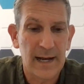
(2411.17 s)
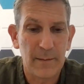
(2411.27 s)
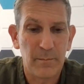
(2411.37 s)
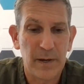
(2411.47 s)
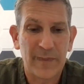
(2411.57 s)

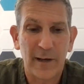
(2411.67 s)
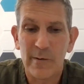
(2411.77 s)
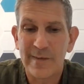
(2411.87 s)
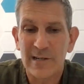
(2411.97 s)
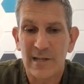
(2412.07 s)
But
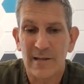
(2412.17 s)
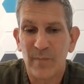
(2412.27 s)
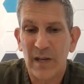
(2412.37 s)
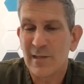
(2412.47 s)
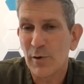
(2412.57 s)
there's
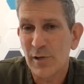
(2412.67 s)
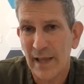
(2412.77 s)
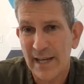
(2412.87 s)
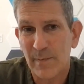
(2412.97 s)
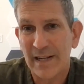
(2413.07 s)
a
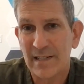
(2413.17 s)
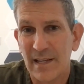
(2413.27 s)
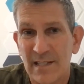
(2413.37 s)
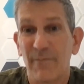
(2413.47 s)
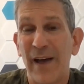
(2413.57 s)
social aspect to this.